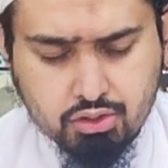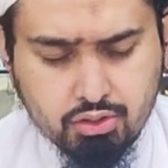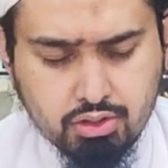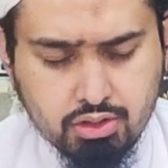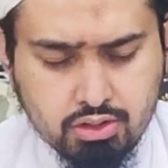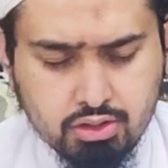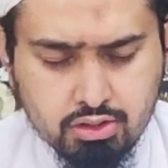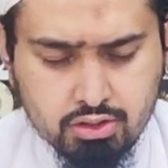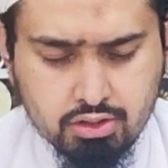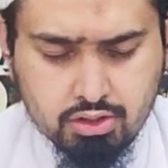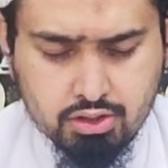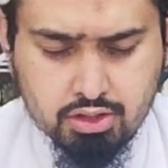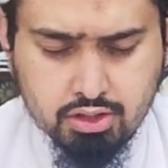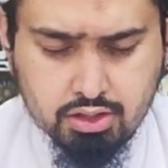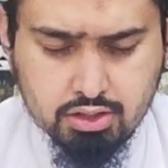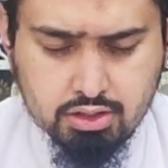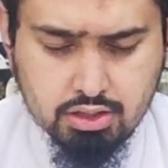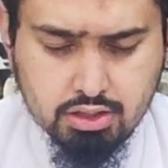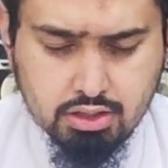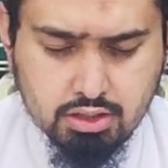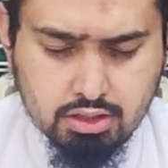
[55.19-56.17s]

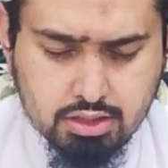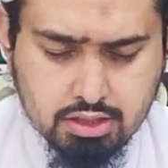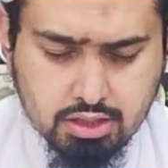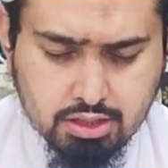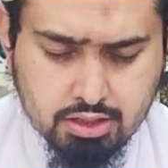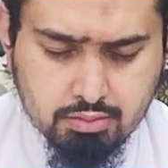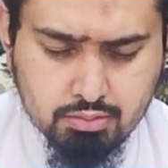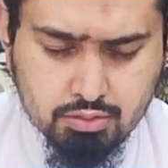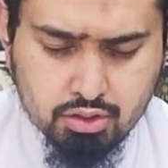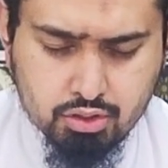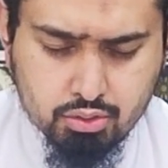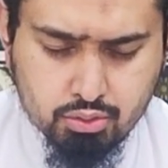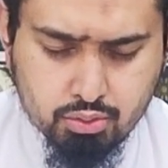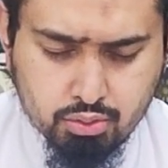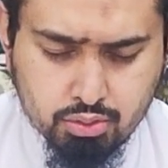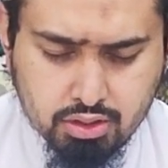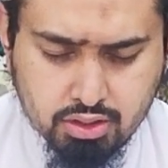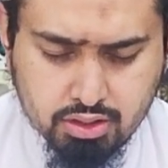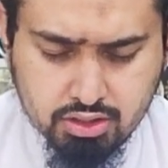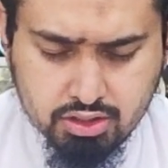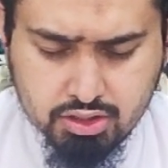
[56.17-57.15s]
313 times
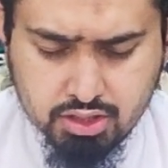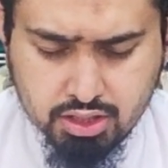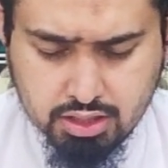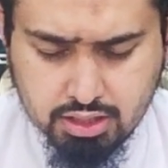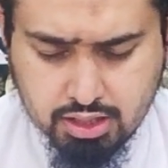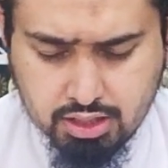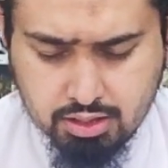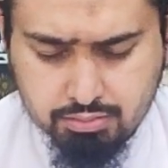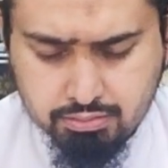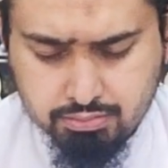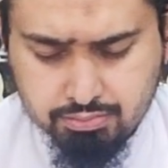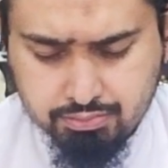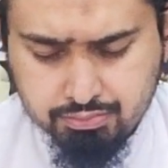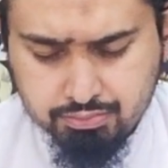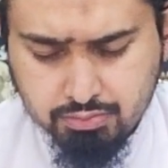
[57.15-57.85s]
Durud and Salam,